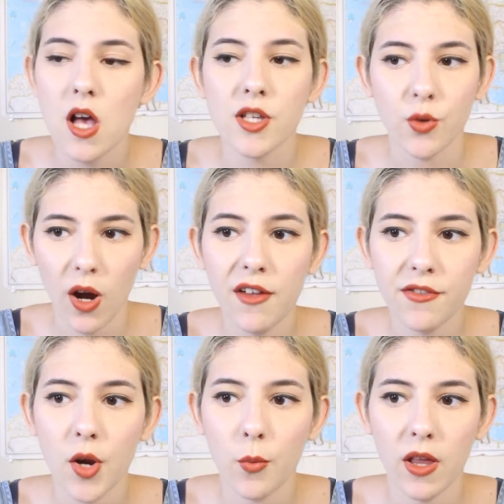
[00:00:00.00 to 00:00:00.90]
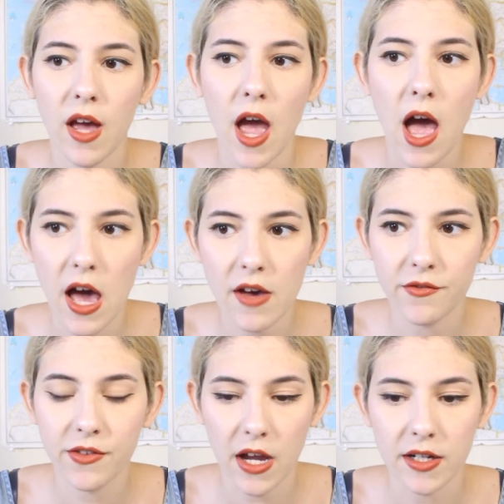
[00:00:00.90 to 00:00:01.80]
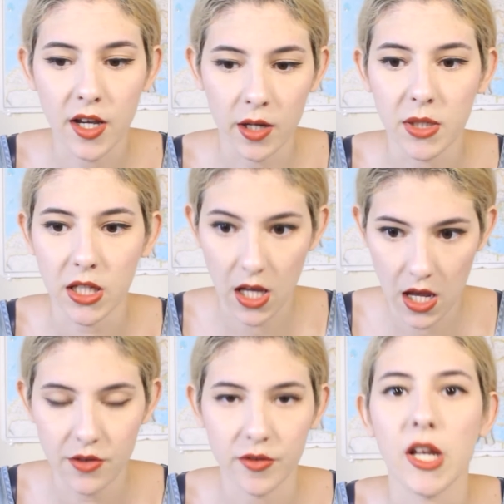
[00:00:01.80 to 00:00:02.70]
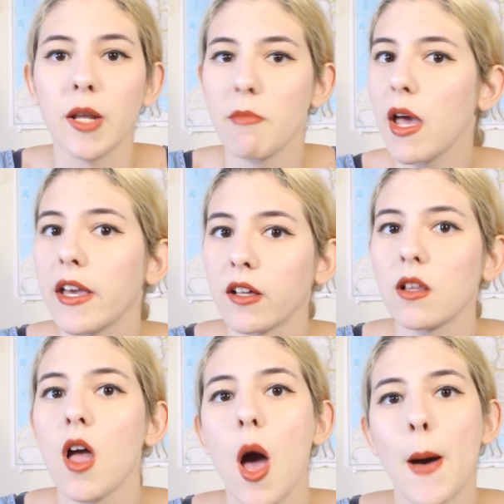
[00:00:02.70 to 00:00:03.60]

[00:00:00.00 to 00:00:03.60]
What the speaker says: So I thought, well, I have that coming in the mail,